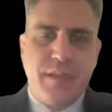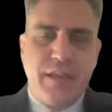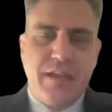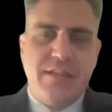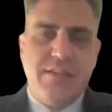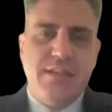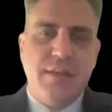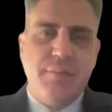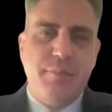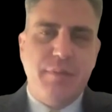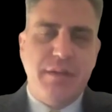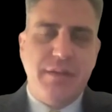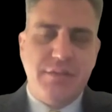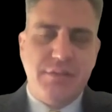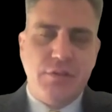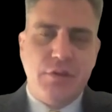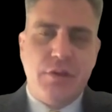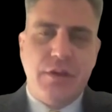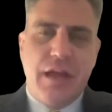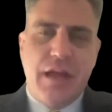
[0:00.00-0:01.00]
It's not
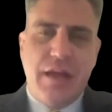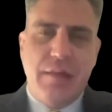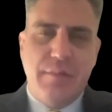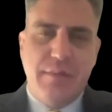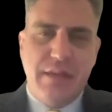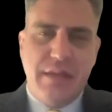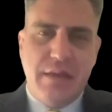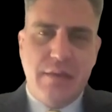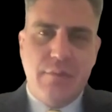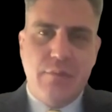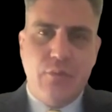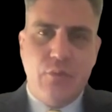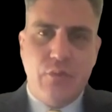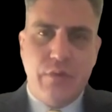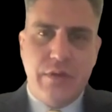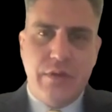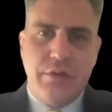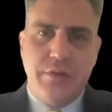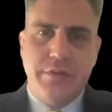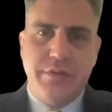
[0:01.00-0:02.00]
based on IBM
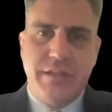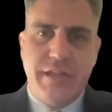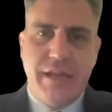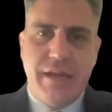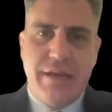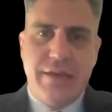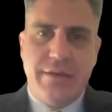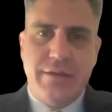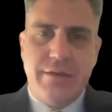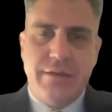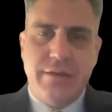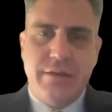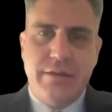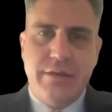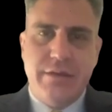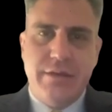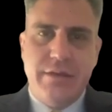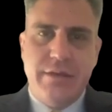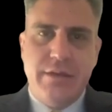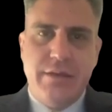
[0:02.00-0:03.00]
real data.
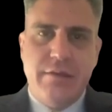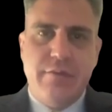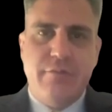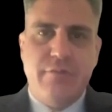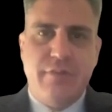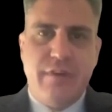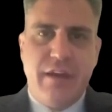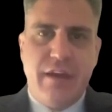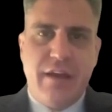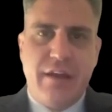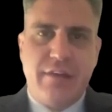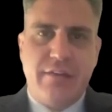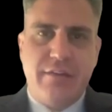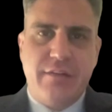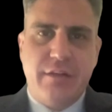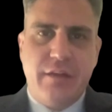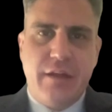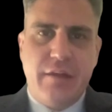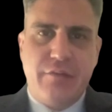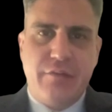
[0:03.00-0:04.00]
In fact,
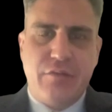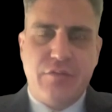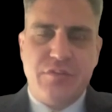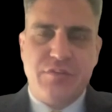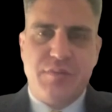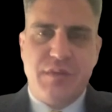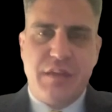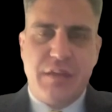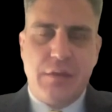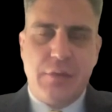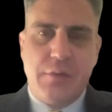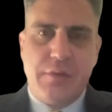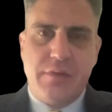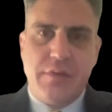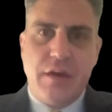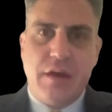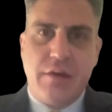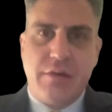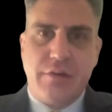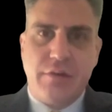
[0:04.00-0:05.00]
after speaking with
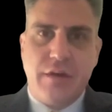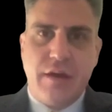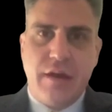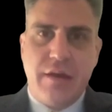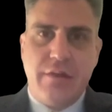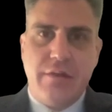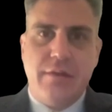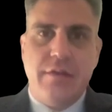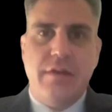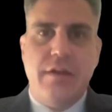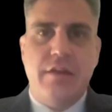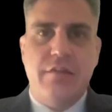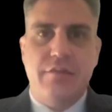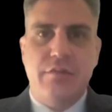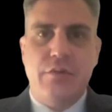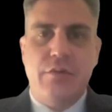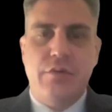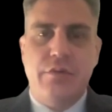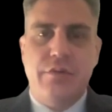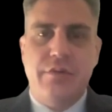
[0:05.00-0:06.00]
Dr. Island, I've
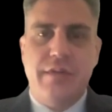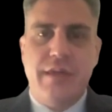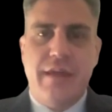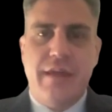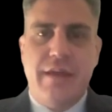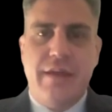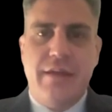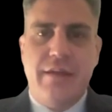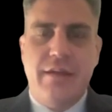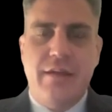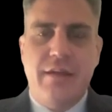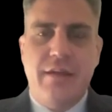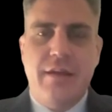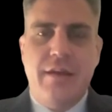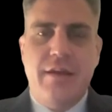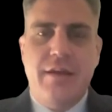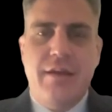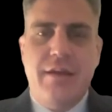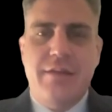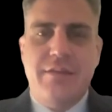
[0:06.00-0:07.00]
learned that
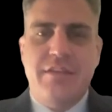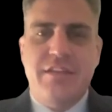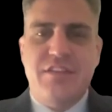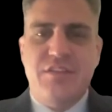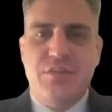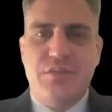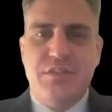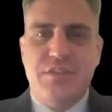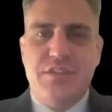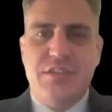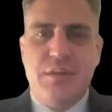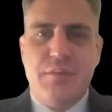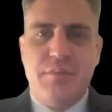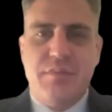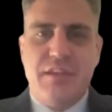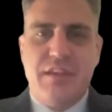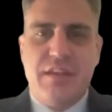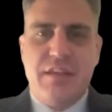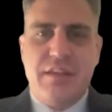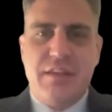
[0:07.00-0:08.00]
this was
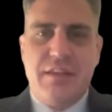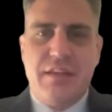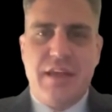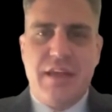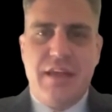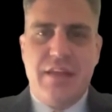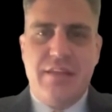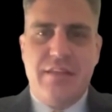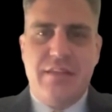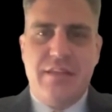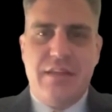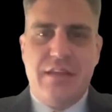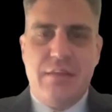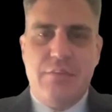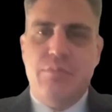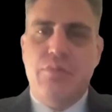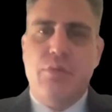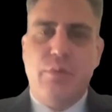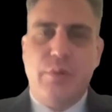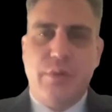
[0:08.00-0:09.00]
something that the
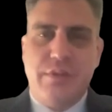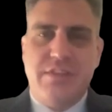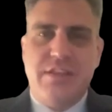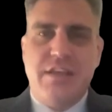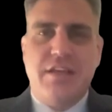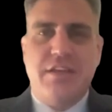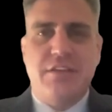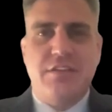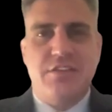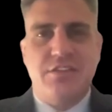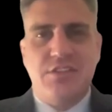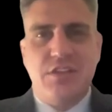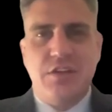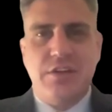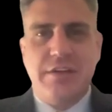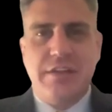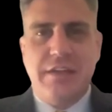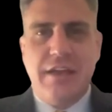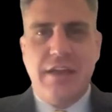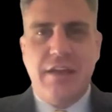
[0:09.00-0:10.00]
employees had to
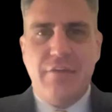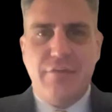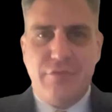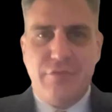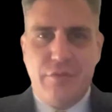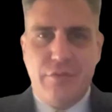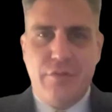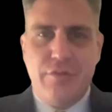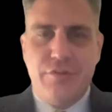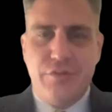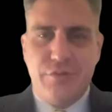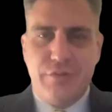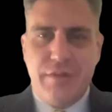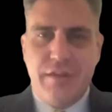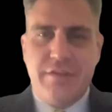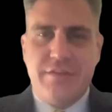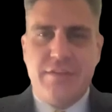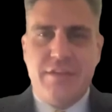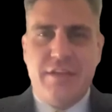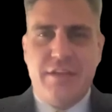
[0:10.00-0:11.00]
study after a
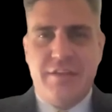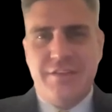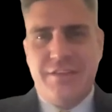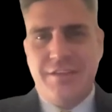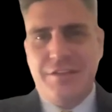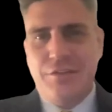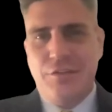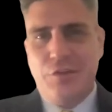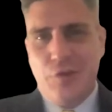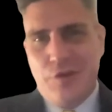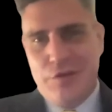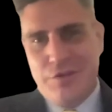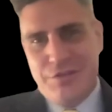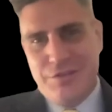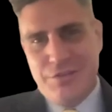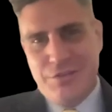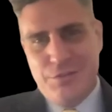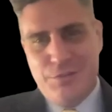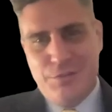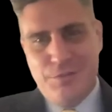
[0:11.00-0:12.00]
2018
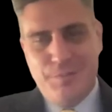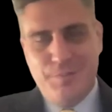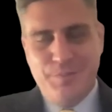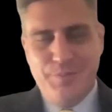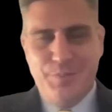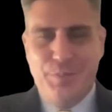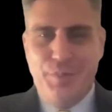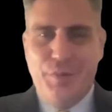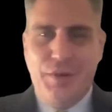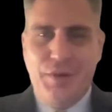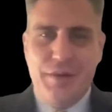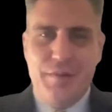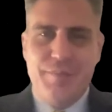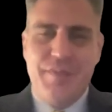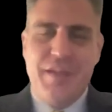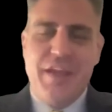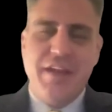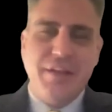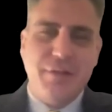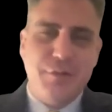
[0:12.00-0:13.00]
lawsuit.
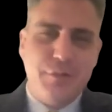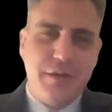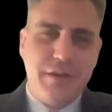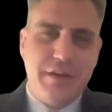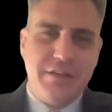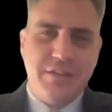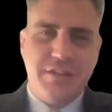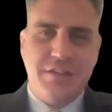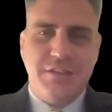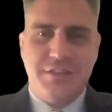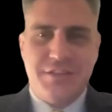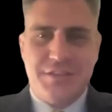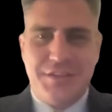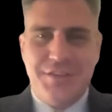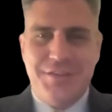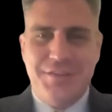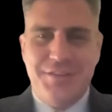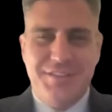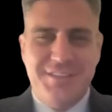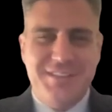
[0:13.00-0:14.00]
But anyways, it's
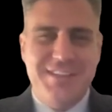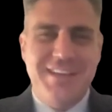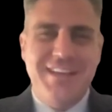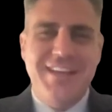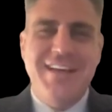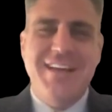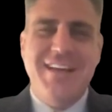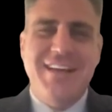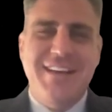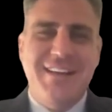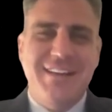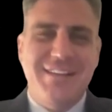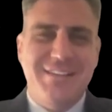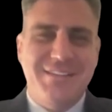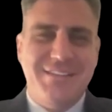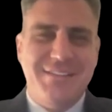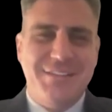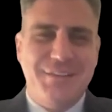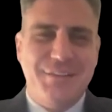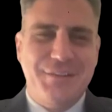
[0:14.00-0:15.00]
still
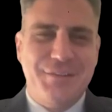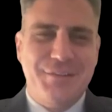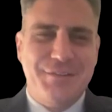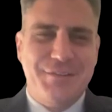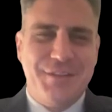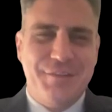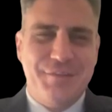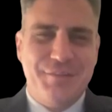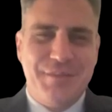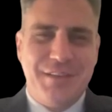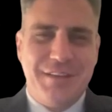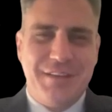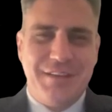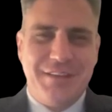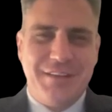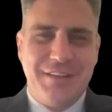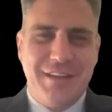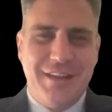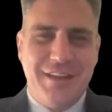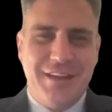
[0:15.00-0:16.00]
it's still
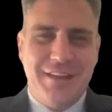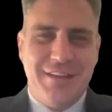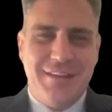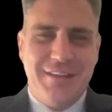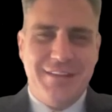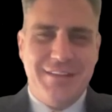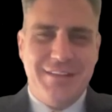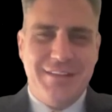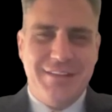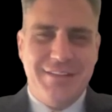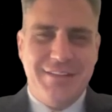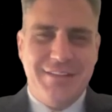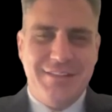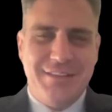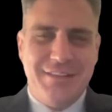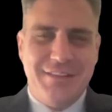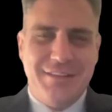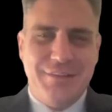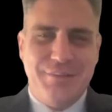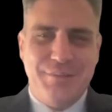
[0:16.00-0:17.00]
something that is
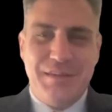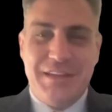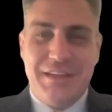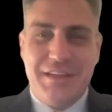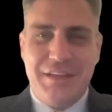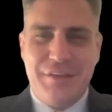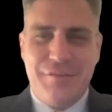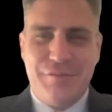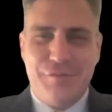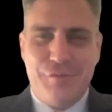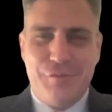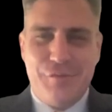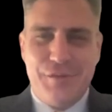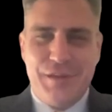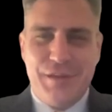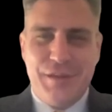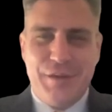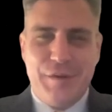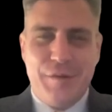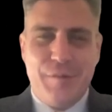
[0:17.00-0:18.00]
meaningful
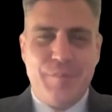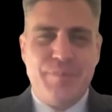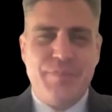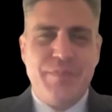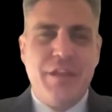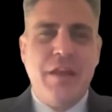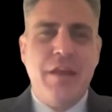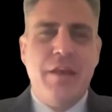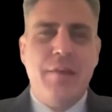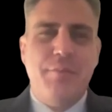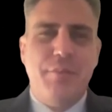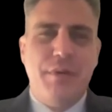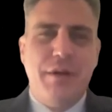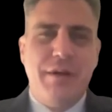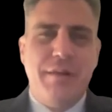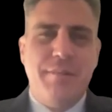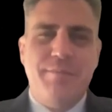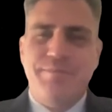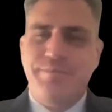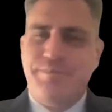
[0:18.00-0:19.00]
here.
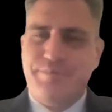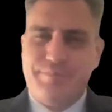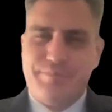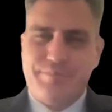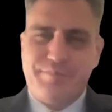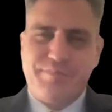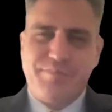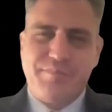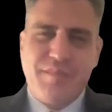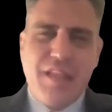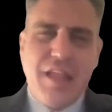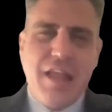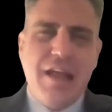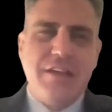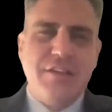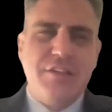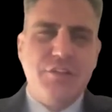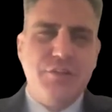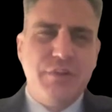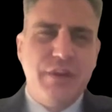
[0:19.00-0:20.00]
But
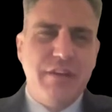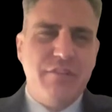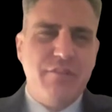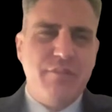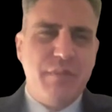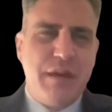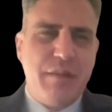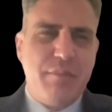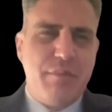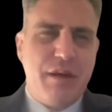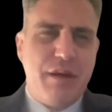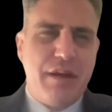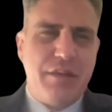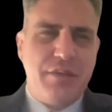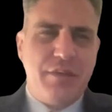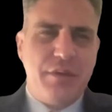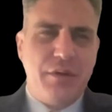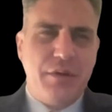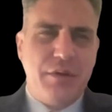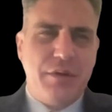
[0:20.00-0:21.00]
I do have my
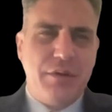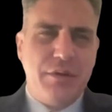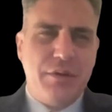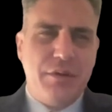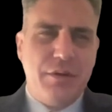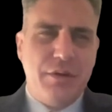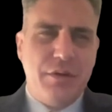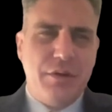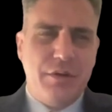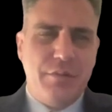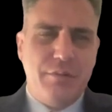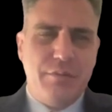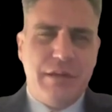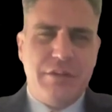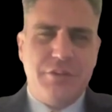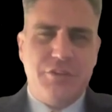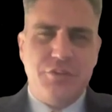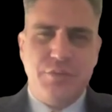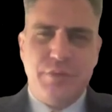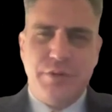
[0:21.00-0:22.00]
Python,
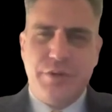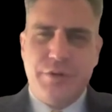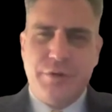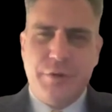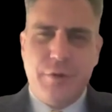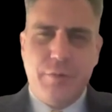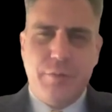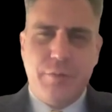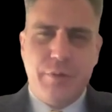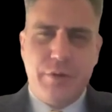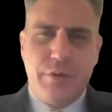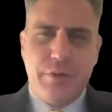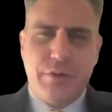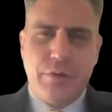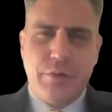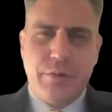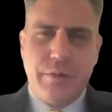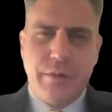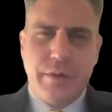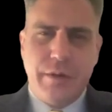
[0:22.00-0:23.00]
my Jupyter notebook
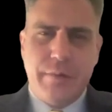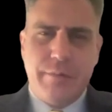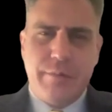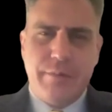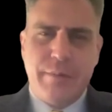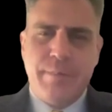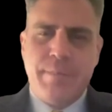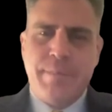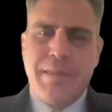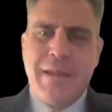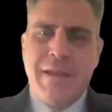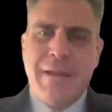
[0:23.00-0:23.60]
loaded up.